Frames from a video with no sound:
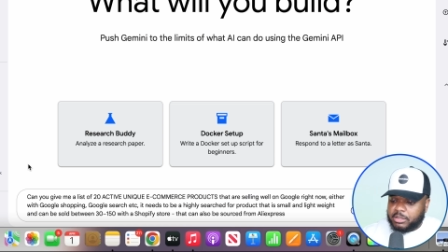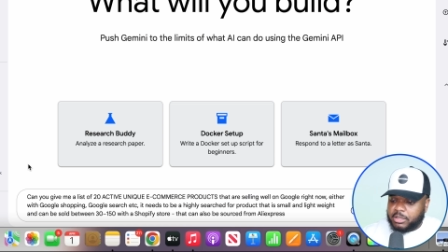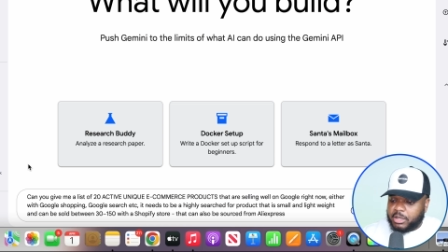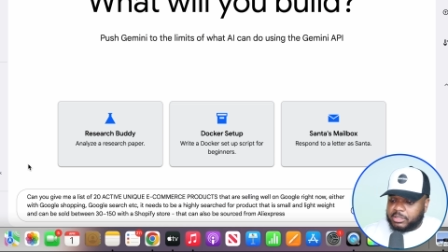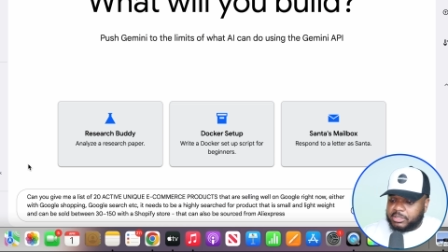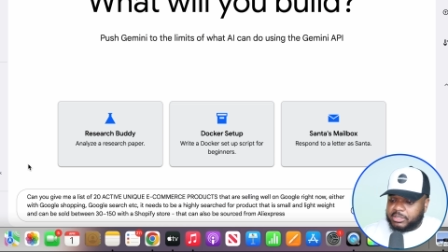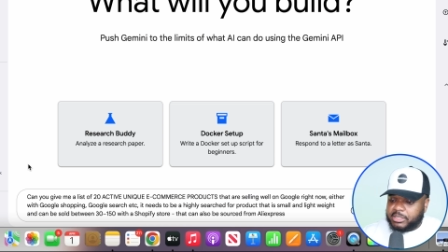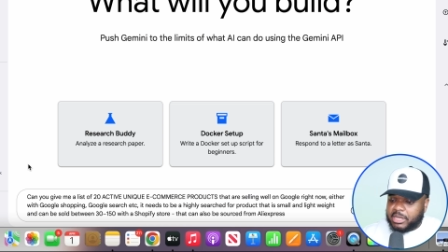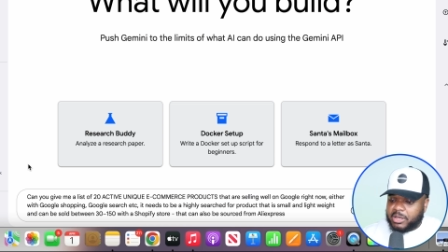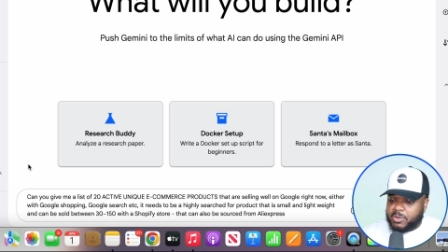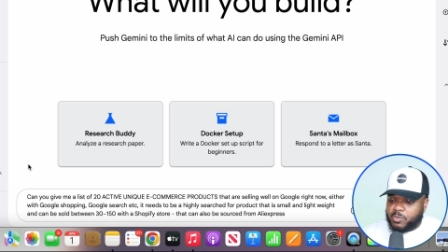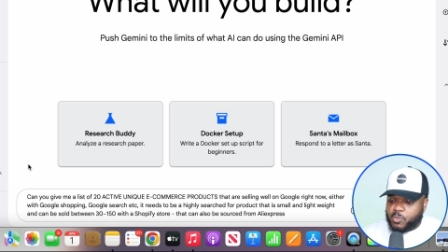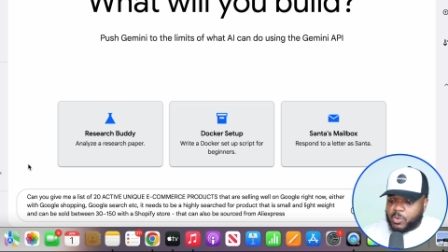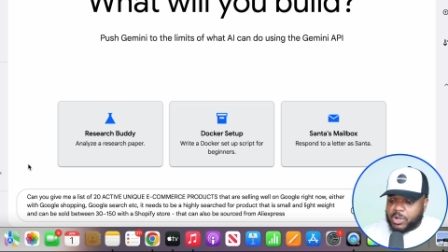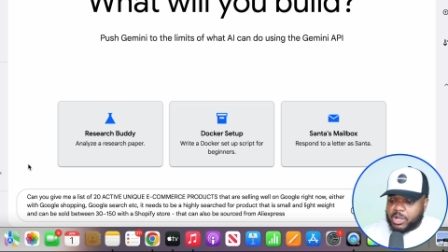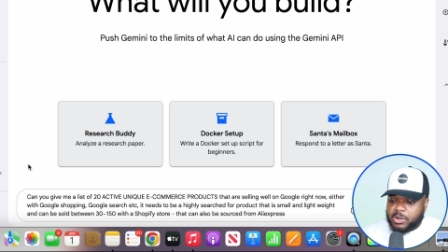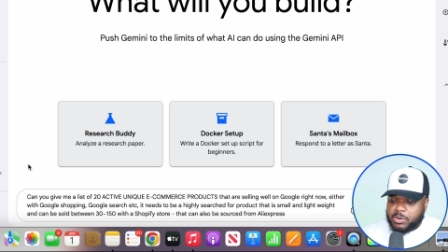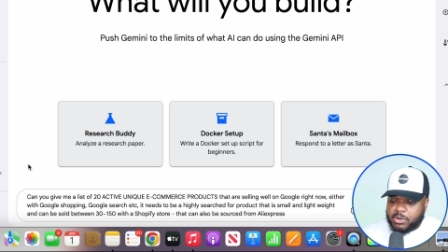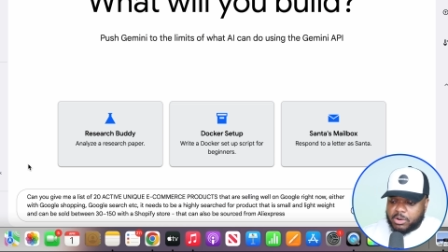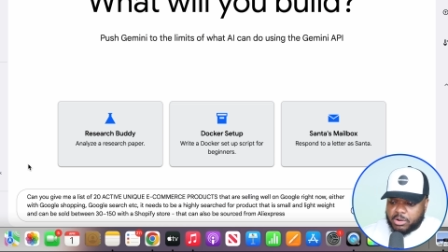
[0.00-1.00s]
that are selling
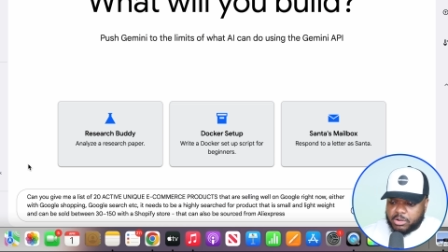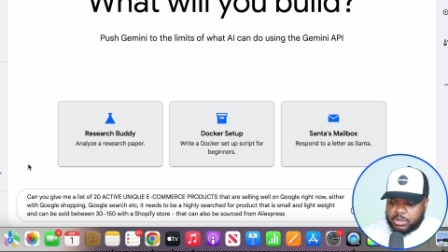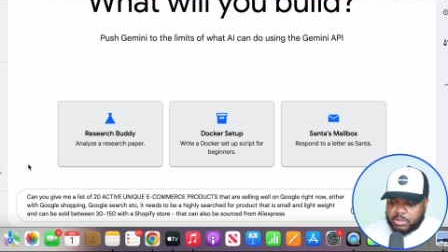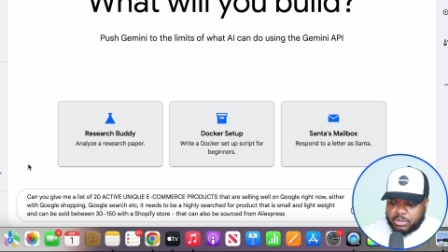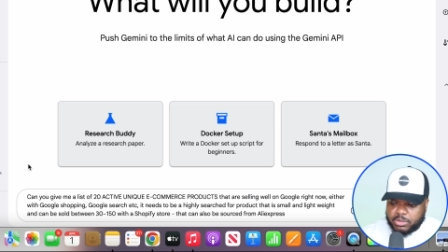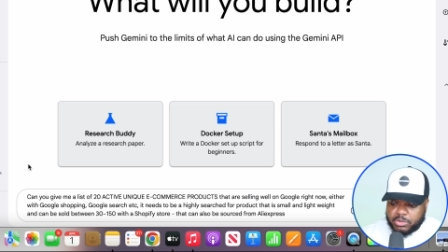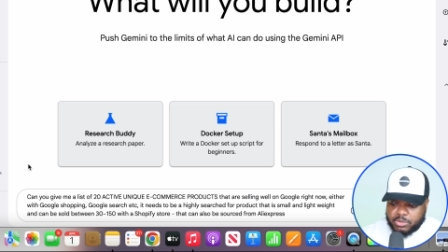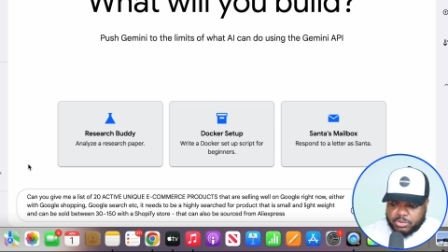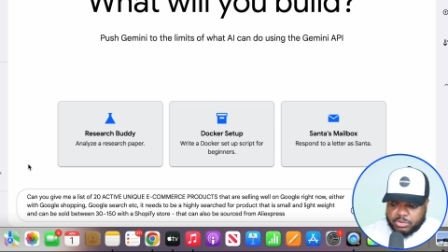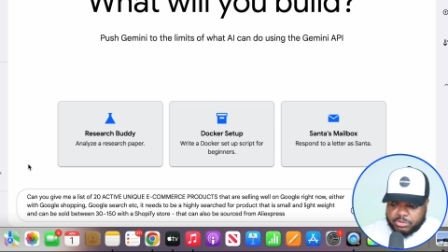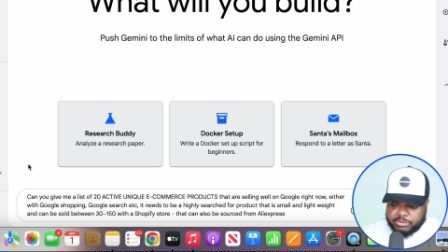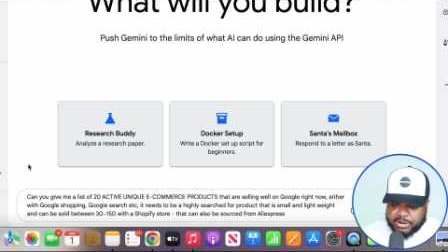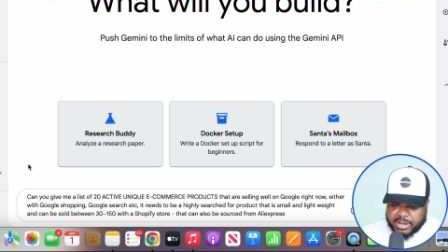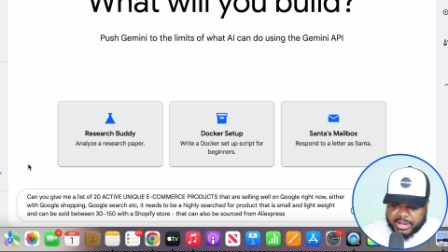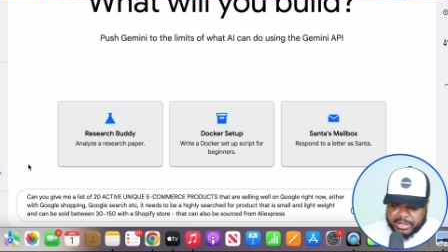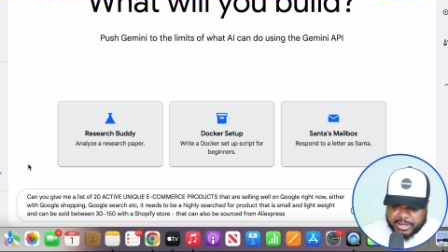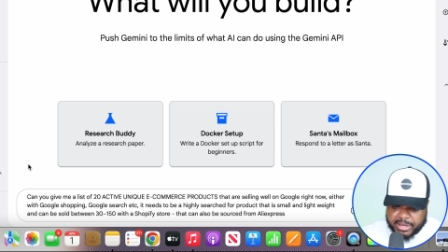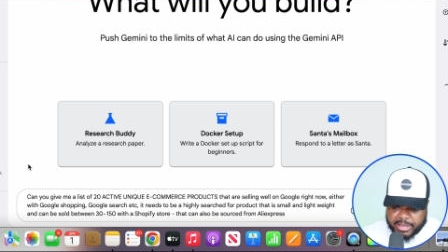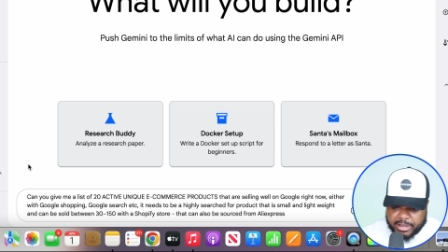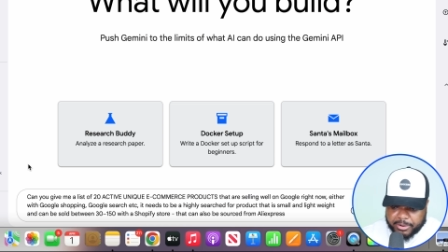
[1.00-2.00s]
well on Google
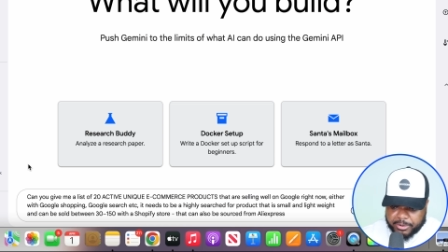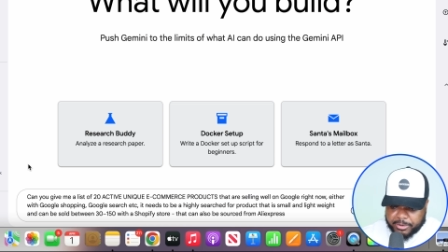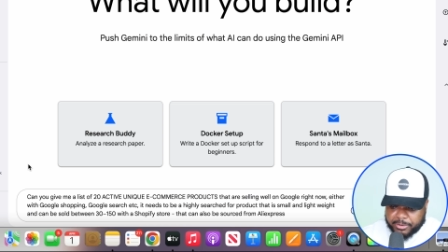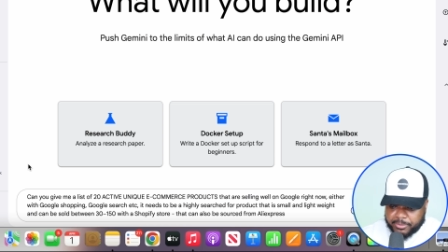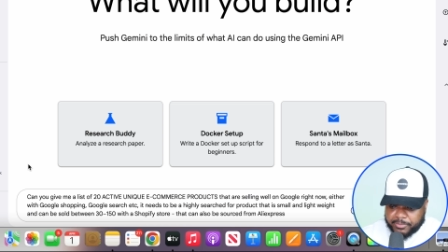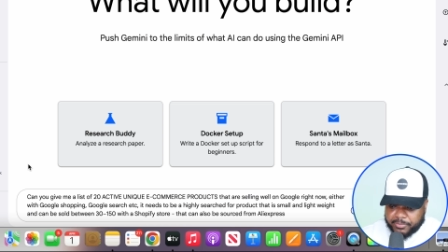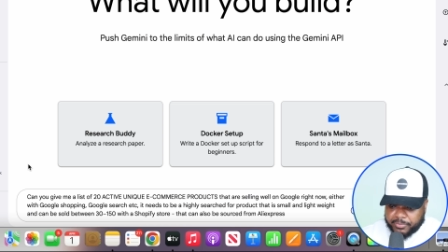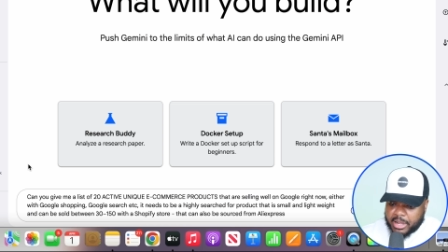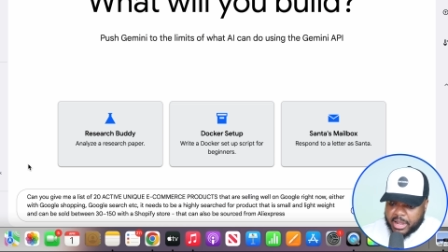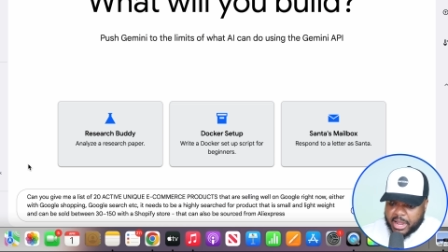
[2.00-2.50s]
right now,